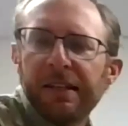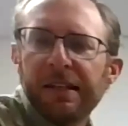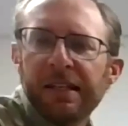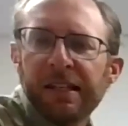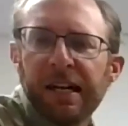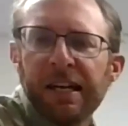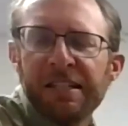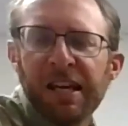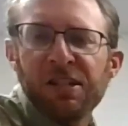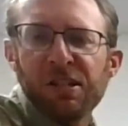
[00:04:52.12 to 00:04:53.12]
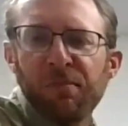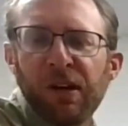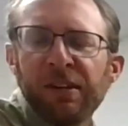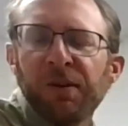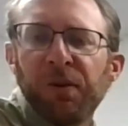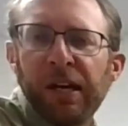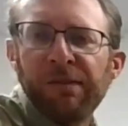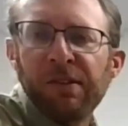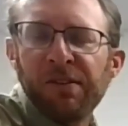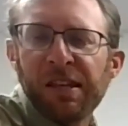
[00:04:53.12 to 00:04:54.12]
It kind of takes your breath away
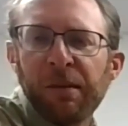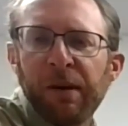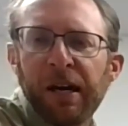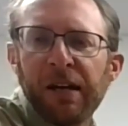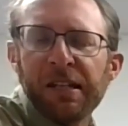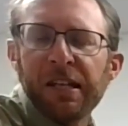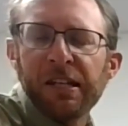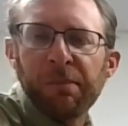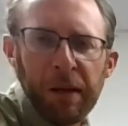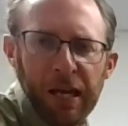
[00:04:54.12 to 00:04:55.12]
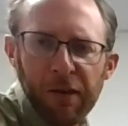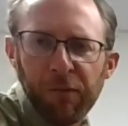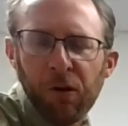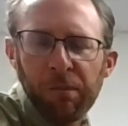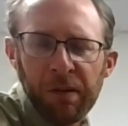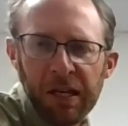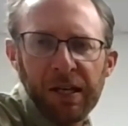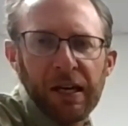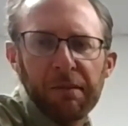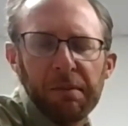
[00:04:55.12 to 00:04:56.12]
if you think about needing to pay for a
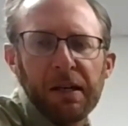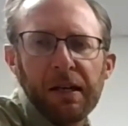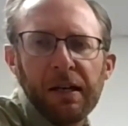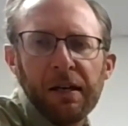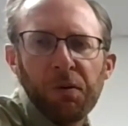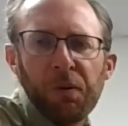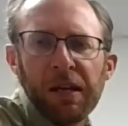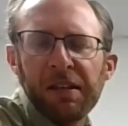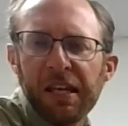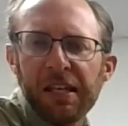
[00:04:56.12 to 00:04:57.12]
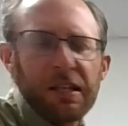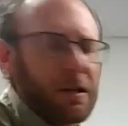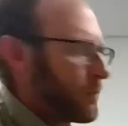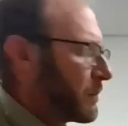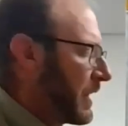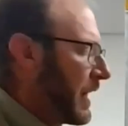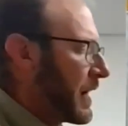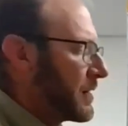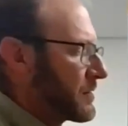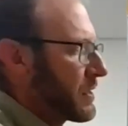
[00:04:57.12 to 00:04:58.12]
pickup with income from
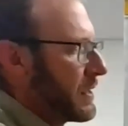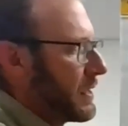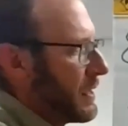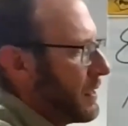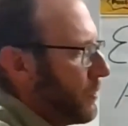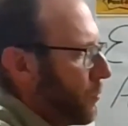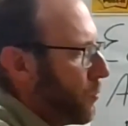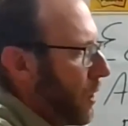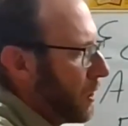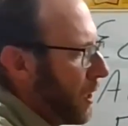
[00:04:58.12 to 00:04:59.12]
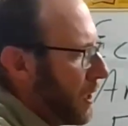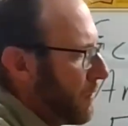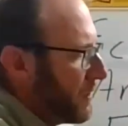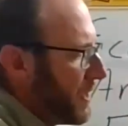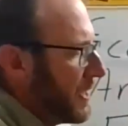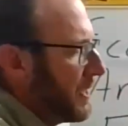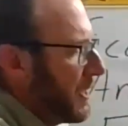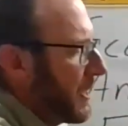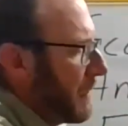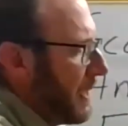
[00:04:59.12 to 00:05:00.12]
cows. along with
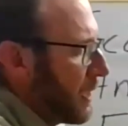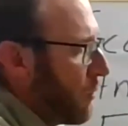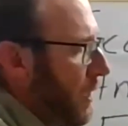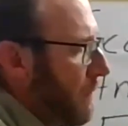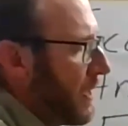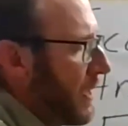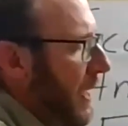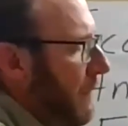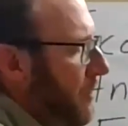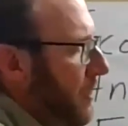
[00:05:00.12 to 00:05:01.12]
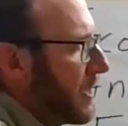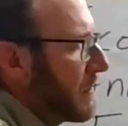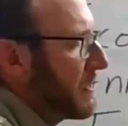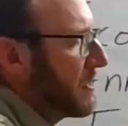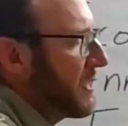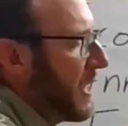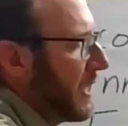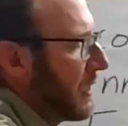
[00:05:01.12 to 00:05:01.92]
equipment, I'm going to say